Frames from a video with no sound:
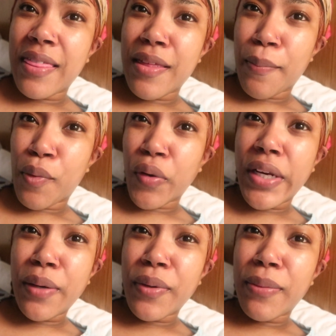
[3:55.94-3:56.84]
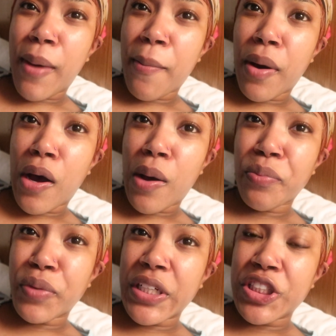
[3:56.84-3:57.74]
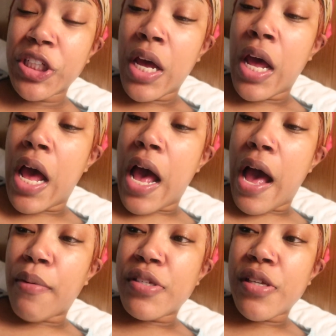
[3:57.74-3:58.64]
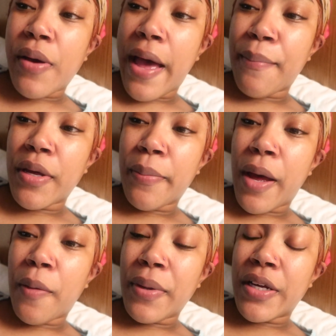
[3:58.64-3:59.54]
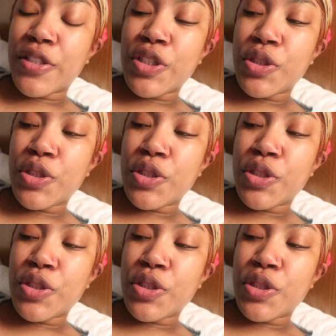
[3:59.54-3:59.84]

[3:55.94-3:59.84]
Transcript: the morning with my mom, which I was so happy about, because